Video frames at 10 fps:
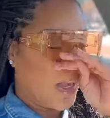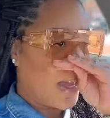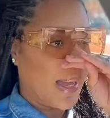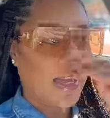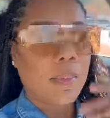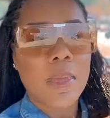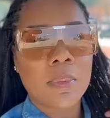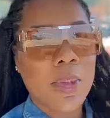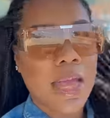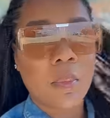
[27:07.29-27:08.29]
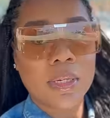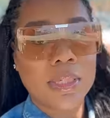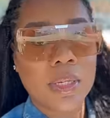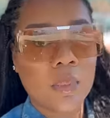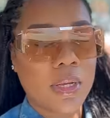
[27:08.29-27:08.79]
Um, buy one,
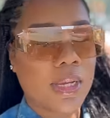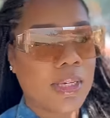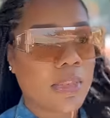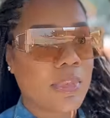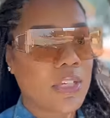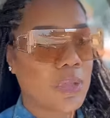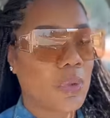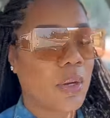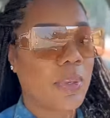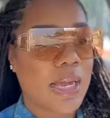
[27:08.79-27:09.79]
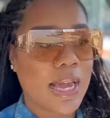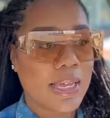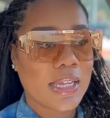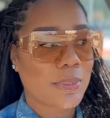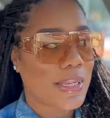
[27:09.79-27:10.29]
get one. I'm not sure, but I
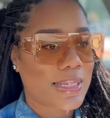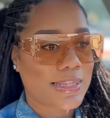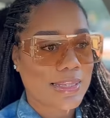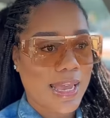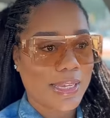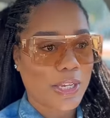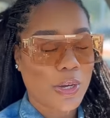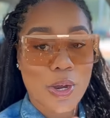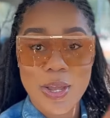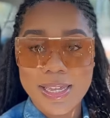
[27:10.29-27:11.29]
am excited, girl.